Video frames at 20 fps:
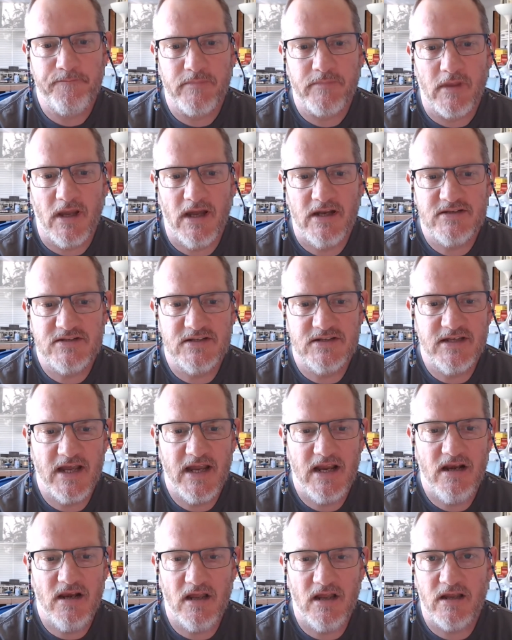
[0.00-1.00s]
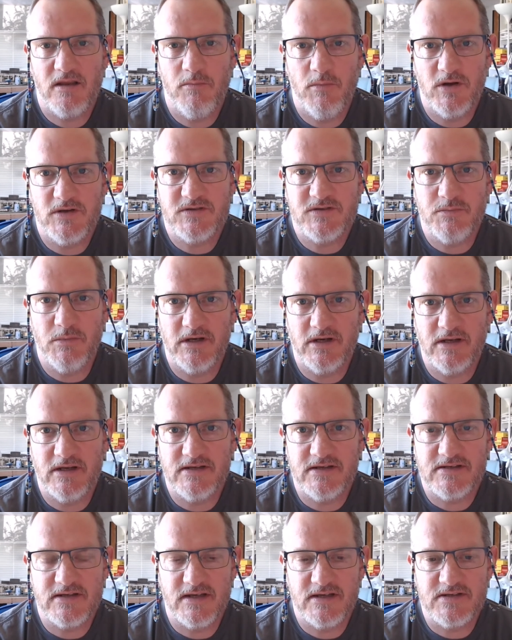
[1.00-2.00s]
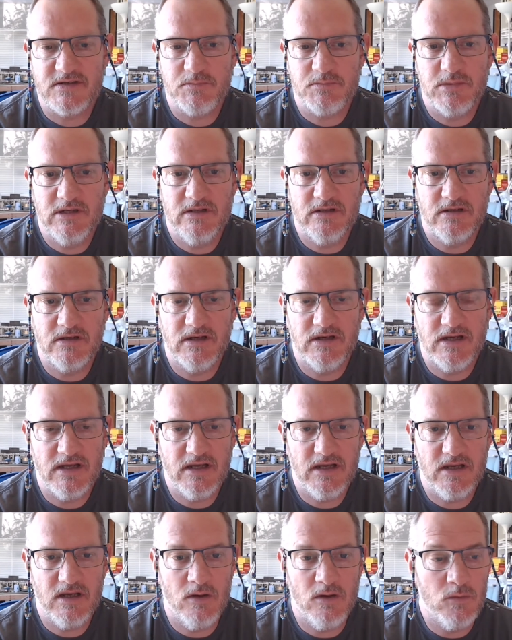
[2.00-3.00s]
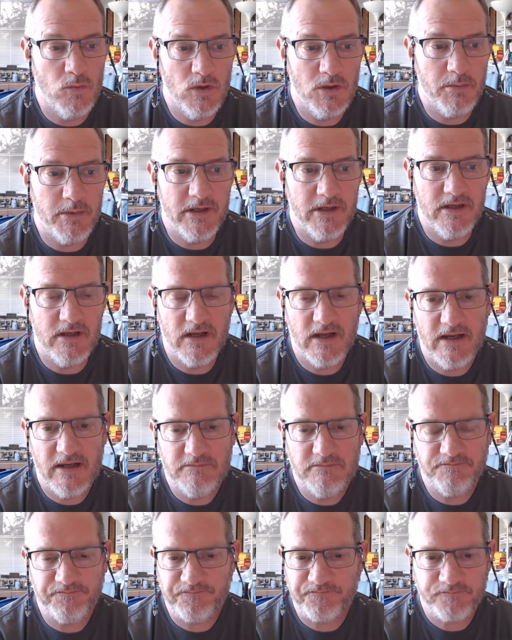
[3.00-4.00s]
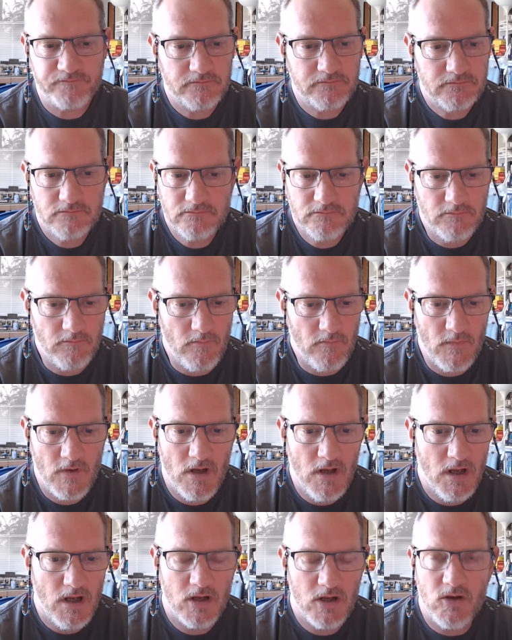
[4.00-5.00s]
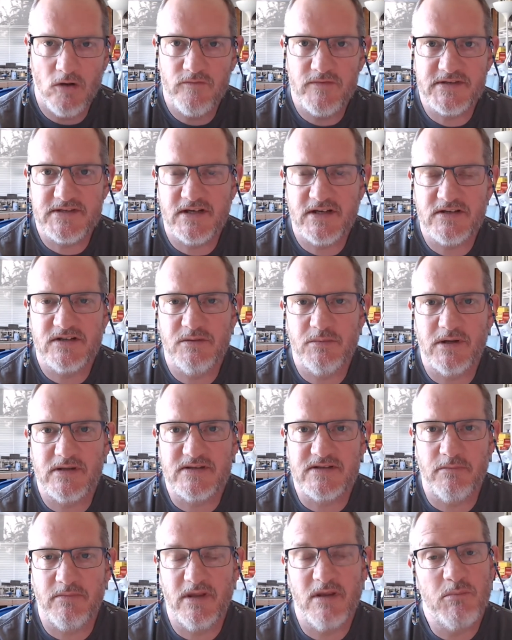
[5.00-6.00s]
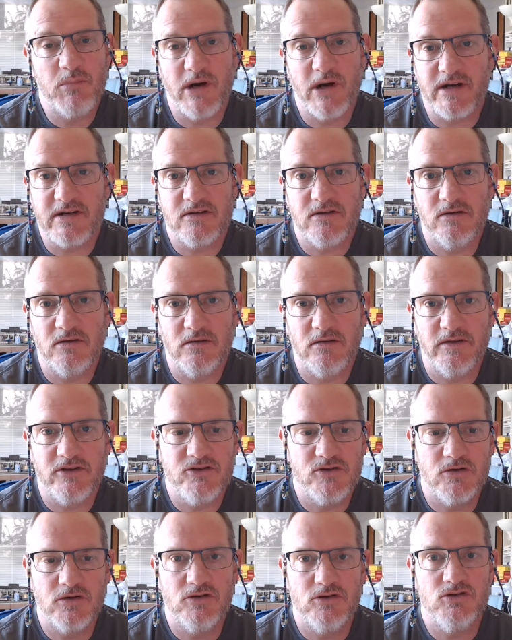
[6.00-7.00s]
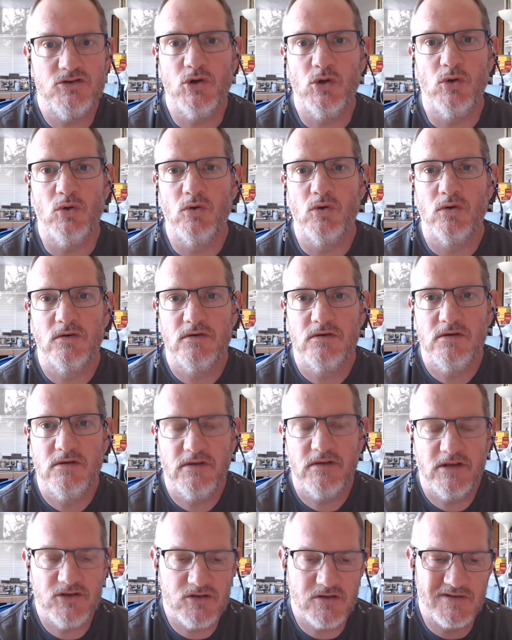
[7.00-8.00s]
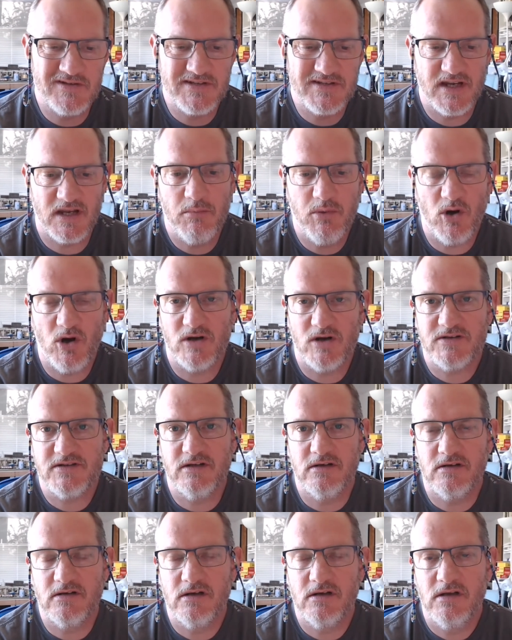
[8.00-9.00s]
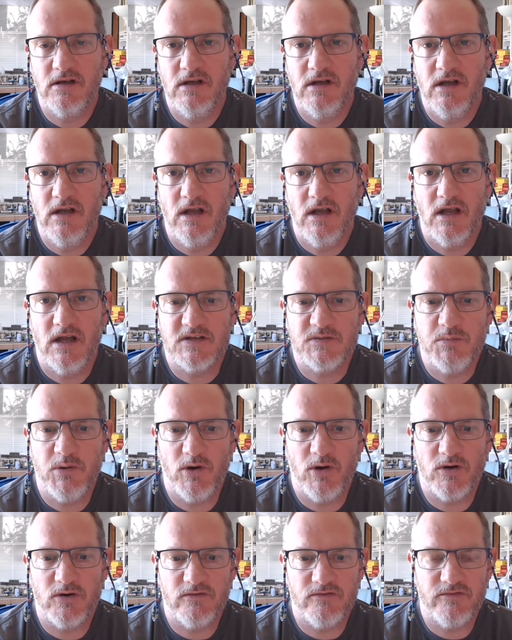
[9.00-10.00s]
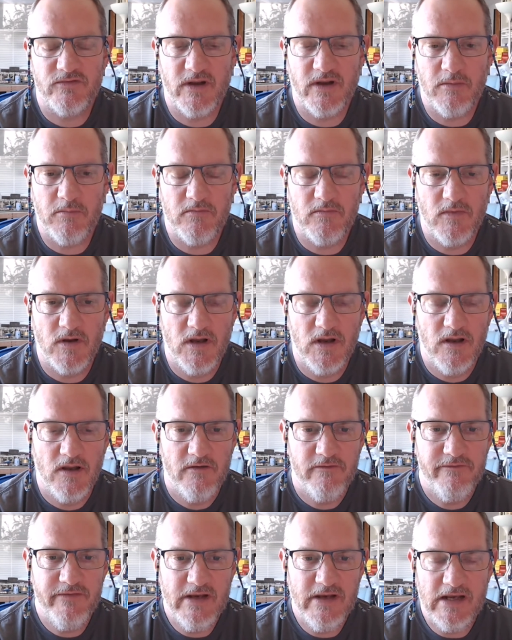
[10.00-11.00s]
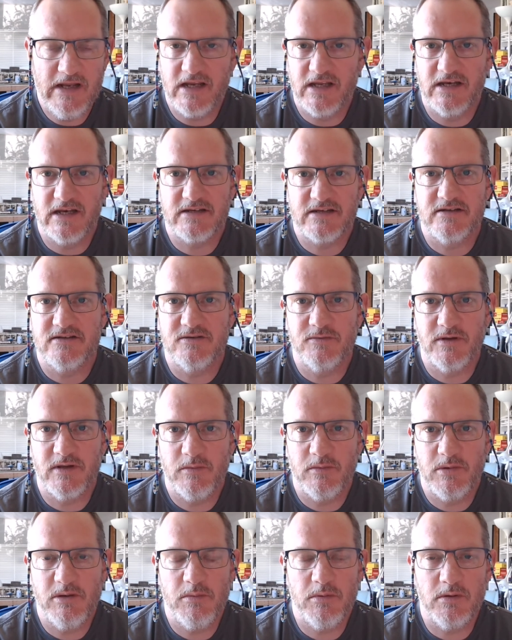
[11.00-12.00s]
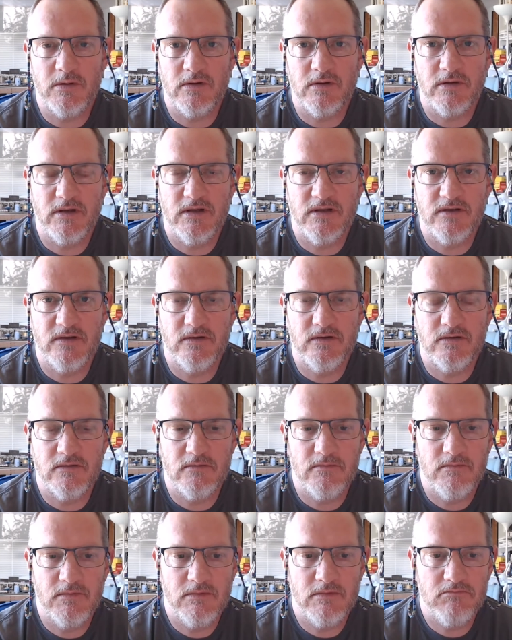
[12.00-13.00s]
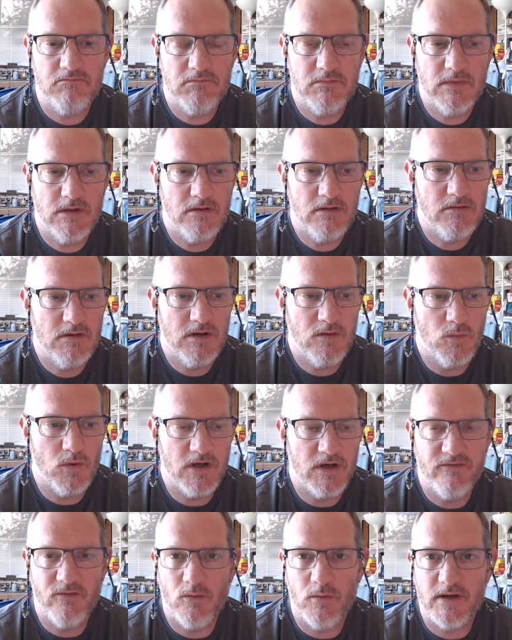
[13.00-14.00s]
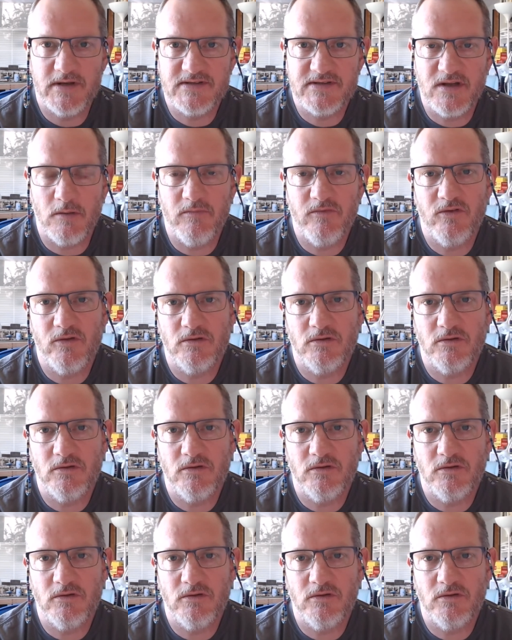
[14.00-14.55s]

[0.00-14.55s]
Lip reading: And today, like most Mondays, it will be a conversation about something practical that you can do, that you can take part in as part of feeling connected to other people in whatever way is helpful